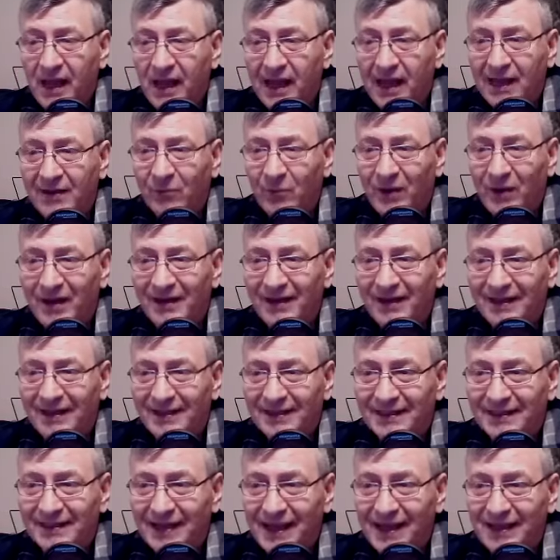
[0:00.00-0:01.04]
And when
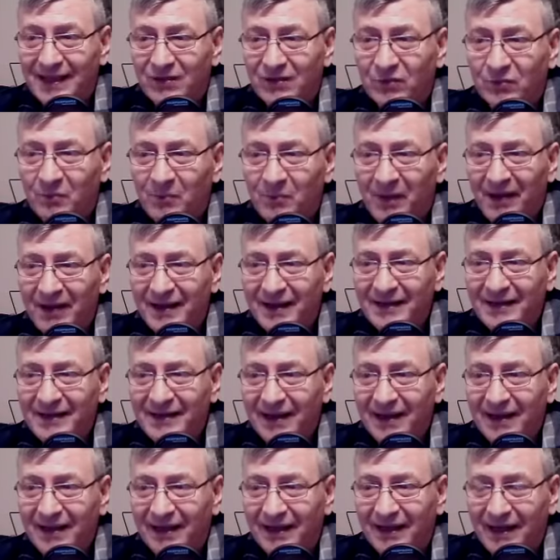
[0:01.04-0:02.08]
he said to bind
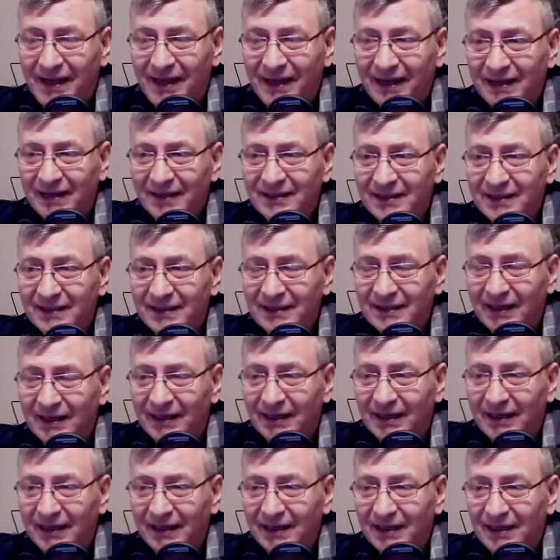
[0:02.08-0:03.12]
their kings,
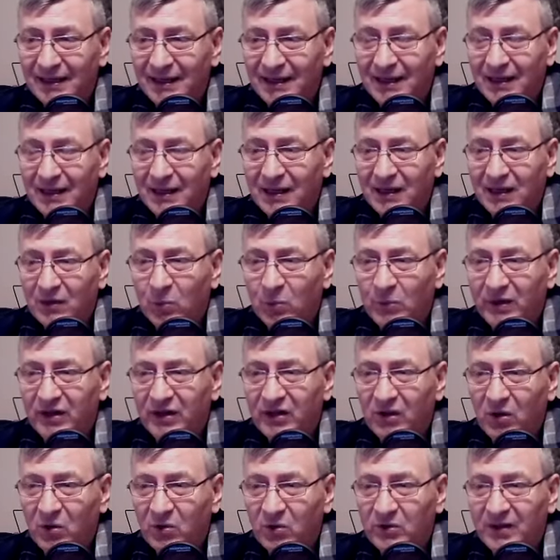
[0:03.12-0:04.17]
we
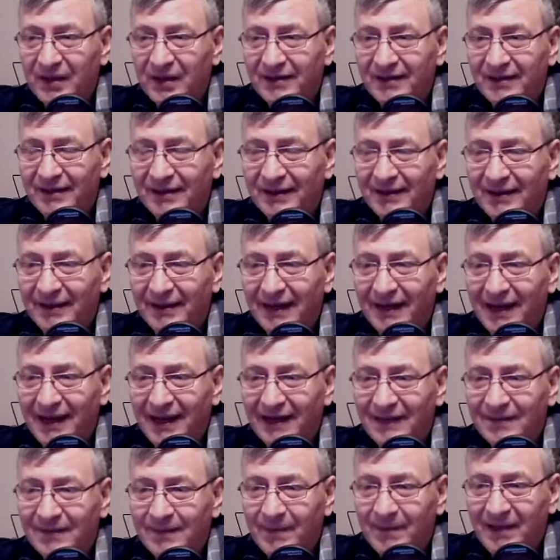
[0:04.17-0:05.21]
know that
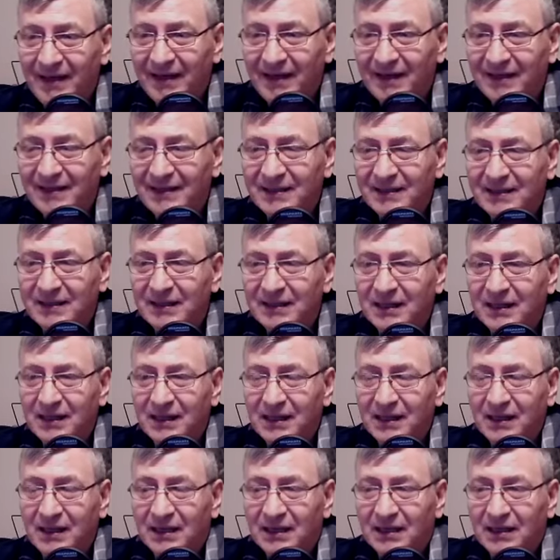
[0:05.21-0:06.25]
it means
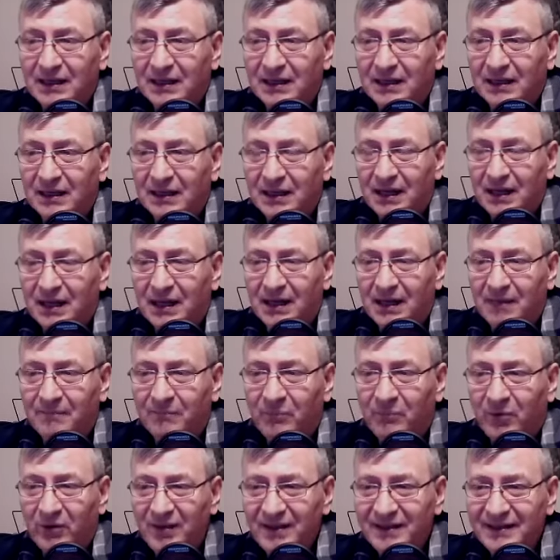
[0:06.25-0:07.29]
uh,
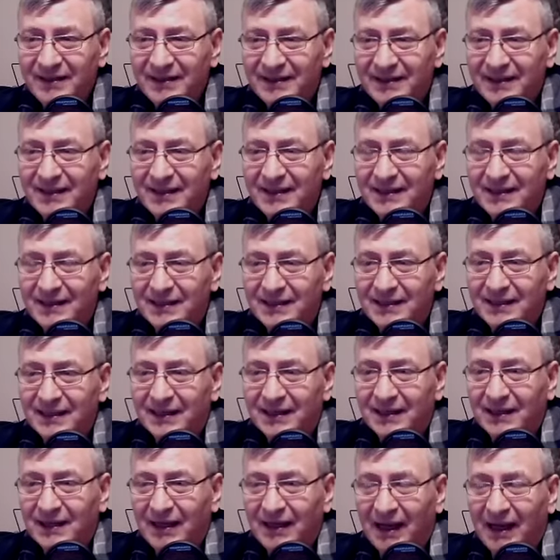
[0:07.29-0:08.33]
princes
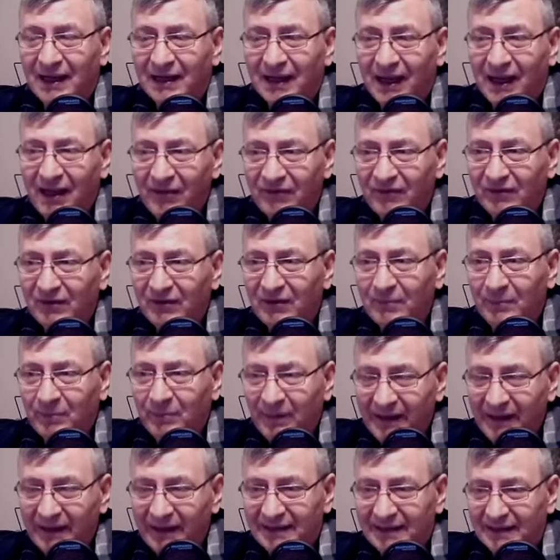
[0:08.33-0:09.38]
in heavenly
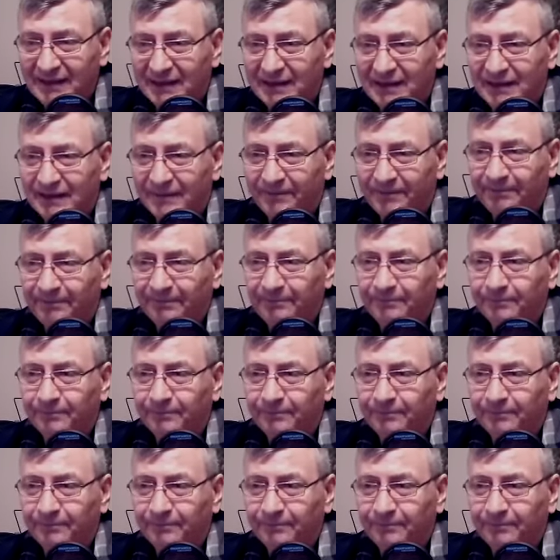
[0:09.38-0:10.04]
places,